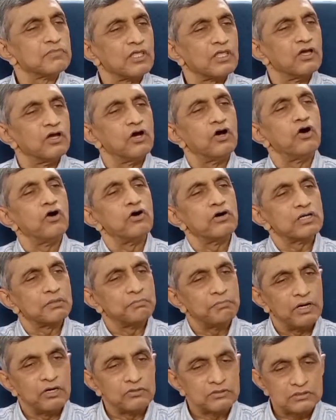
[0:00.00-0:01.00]
or
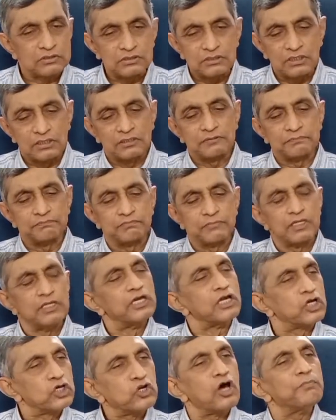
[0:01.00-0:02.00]
about
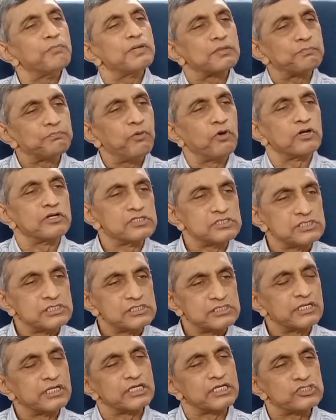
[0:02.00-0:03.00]
economic
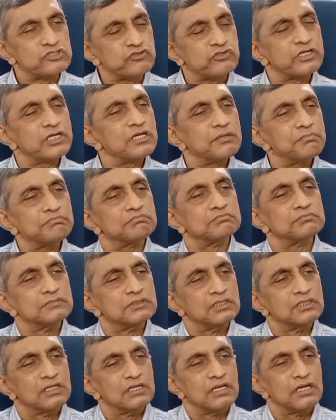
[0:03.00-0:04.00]
policies, an
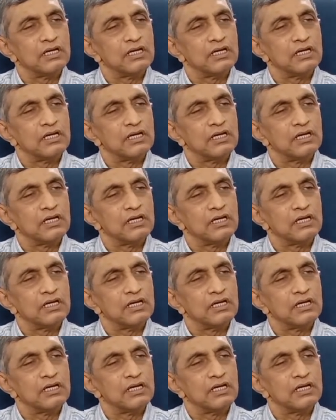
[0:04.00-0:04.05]
extreme